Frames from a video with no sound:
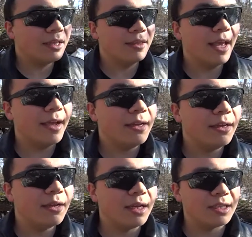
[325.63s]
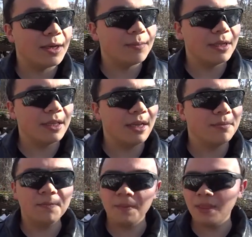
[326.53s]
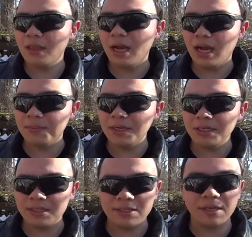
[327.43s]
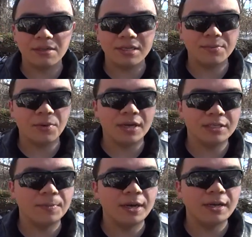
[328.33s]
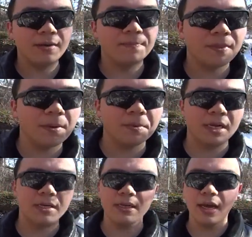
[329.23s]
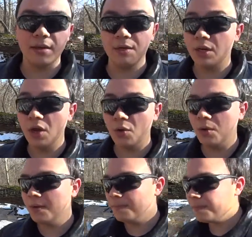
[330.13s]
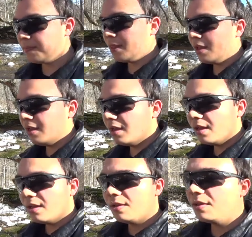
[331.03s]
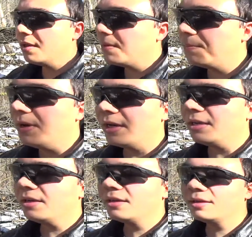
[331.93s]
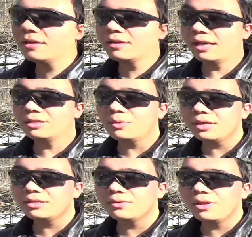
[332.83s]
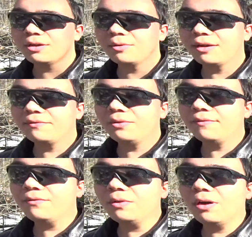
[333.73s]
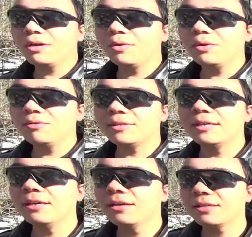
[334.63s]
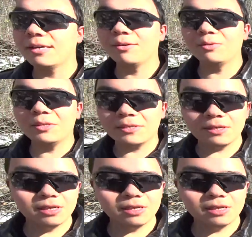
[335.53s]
That is something that I'm not necessarily surprised by, but I did not know. But a 22 long rifle full auto Uzi sounds